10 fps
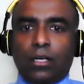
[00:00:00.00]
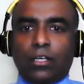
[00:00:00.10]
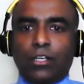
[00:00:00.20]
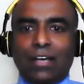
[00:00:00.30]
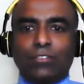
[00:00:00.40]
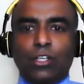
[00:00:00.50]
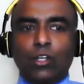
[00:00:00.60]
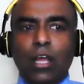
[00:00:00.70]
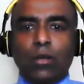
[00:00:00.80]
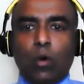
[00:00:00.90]
Good
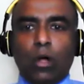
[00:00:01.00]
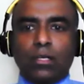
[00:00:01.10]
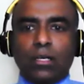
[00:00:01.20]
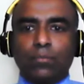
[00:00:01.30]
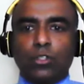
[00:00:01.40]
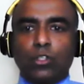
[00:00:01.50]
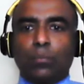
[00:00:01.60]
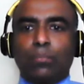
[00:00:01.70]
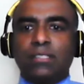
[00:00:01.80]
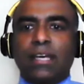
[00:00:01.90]
afternoon and welcome to
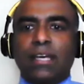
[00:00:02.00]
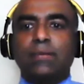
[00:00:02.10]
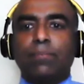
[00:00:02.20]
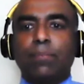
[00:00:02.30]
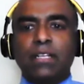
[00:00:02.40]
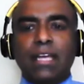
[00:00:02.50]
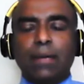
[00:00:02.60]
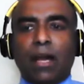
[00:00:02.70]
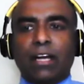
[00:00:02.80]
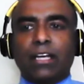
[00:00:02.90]
BizTech's
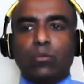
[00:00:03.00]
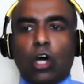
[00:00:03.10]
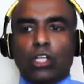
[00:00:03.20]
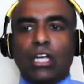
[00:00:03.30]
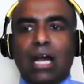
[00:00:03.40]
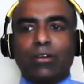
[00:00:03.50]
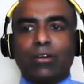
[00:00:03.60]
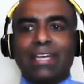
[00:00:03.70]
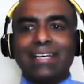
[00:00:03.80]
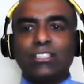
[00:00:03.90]
Midday Market Watch.
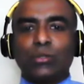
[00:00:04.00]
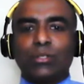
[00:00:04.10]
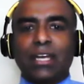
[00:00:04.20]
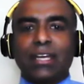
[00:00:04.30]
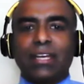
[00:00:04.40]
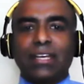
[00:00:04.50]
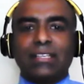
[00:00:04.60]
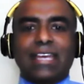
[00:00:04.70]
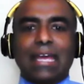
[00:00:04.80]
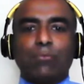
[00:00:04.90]
Our guest today
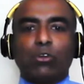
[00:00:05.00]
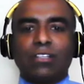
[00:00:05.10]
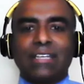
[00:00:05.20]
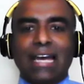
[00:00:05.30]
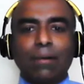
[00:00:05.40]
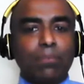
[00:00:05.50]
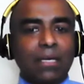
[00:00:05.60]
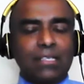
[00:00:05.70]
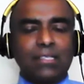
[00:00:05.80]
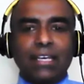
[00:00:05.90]
is Gabriel Yap.
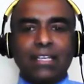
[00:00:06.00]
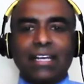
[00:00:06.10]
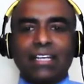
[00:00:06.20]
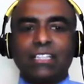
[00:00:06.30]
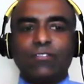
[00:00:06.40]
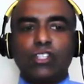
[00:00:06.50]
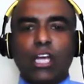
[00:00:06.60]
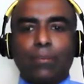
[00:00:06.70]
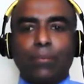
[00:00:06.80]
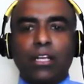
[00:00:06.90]
He's the Executive
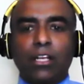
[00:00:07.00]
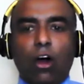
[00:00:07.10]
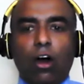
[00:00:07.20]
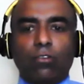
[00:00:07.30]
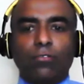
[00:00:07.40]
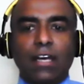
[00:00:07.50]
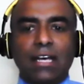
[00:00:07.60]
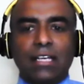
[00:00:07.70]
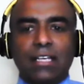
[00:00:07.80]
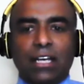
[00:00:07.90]
Chairman of
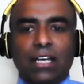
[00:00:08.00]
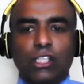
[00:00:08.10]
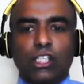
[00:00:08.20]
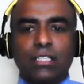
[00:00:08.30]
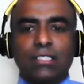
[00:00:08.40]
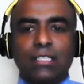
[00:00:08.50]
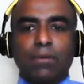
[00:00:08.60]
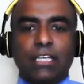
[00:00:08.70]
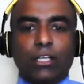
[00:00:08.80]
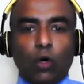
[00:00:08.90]

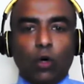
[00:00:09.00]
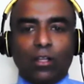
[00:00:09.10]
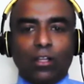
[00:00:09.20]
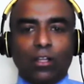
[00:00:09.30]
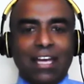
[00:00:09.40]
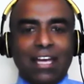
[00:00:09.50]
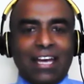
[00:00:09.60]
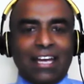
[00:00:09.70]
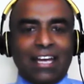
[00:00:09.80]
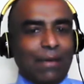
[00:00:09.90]
GCP Global.
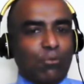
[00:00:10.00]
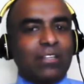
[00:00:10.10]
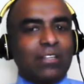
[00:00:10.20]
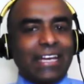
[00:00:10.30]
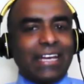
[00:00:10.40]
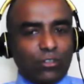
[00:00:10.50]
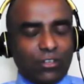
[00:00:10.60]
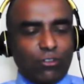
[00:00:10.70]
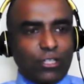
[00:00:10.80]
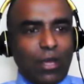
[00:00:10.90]
Gabriel,
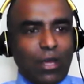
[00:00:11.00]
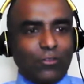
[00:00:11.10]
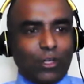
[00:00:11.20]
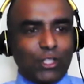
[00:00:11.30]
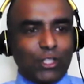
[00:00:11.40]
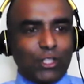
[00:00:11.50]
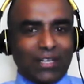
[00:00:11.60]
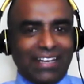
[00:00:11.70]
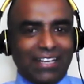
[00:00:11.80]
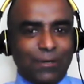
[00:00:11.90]
great to have you on the show again.